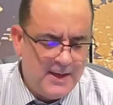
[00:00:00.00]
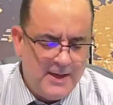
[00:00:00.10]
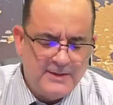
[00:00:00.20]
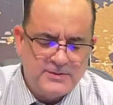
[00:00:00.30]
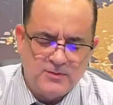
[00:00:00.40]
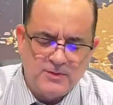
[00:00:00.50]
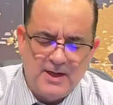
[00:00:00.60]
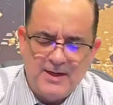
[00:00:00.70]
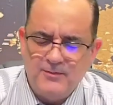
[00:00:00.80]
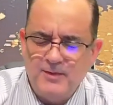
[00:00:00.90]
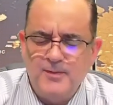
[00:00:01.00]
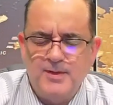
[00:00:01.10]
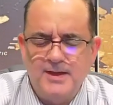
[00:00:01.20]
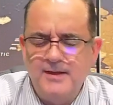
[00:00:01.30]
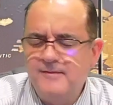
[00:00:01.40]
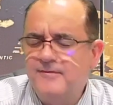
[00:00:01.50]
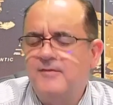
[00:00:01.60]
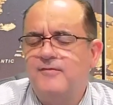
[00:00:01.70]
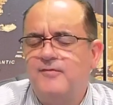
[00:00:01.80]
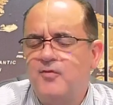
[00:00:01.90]
So God, we believe
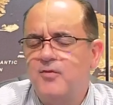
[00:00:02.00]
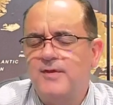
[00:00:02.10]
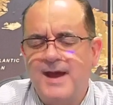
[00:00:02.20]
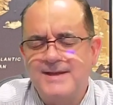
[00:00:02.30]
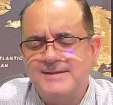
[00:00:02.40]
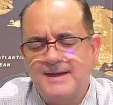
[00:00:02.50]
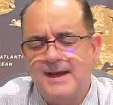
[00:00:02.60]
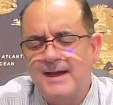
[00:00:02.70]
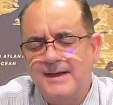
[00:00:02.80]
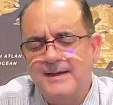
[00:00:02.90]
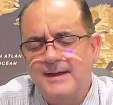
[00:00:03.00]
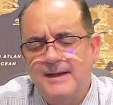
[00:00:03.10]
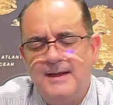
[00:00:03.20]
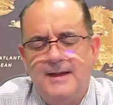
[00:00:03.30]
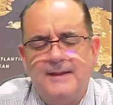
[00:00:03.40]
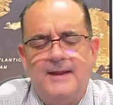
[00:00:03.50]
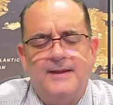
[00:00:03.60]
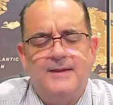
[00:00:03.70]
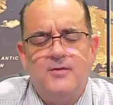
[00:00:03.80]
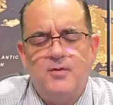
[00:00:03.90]
for that tonight, that
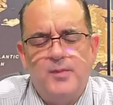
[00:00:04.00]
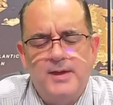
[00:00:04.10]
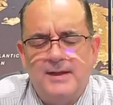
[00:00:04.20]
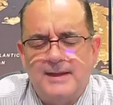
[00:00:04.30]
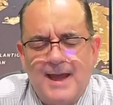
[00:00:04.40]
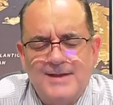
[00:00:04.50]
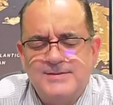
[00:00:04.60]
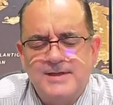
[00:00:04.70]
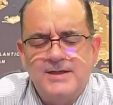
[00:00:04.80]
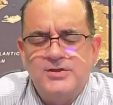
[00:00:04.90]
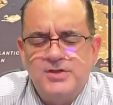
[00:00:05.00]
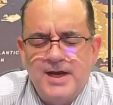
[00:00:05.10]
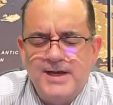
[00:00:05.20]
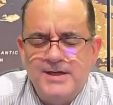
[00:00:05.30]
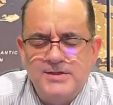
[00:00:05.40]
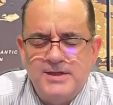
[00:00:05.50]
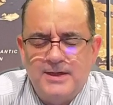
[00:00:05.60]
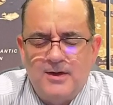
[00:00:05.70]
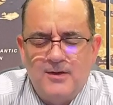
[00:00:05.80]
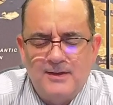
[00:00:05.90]
there will be a lasting change in
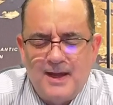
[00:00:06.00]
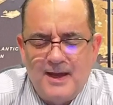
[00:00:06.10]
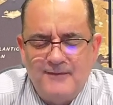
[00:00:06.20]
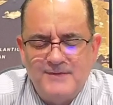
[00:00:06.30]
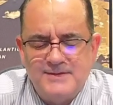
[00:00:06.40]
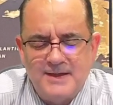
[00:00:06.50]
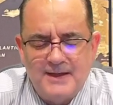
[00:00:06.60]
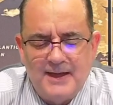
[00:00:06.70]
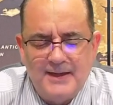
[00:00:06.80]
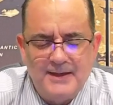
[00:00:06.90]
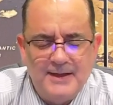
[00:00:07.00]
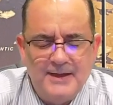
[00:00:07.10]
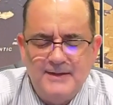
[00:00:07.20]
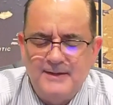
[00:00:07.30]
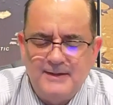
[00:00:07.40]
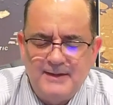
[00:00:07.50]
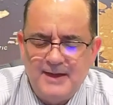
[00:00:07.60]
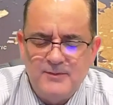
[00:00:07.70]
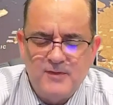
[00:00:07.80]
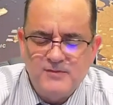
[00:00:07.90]
our lives tonight. In the
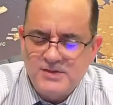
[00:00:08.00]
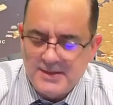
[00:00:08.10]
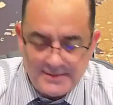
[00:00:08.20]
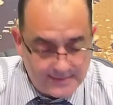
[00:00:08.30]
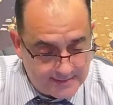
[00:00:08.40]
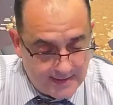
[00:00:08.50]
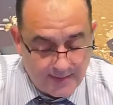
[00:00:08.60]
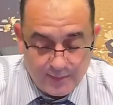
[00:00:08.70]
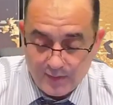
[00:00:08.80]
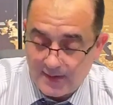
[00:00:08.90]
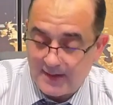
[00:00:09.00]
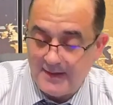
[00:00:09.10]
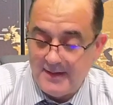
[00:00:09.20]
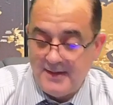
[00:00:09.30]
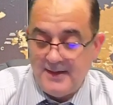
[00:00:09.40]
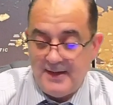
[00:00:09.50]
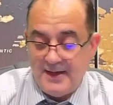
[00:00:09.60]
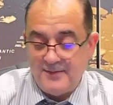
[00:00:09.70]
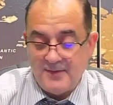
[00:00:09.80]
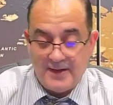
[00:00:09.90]
name of Jesus, I pray.
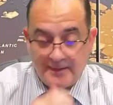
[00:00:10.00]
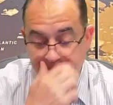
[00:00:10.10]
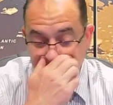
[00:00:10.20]
Amen.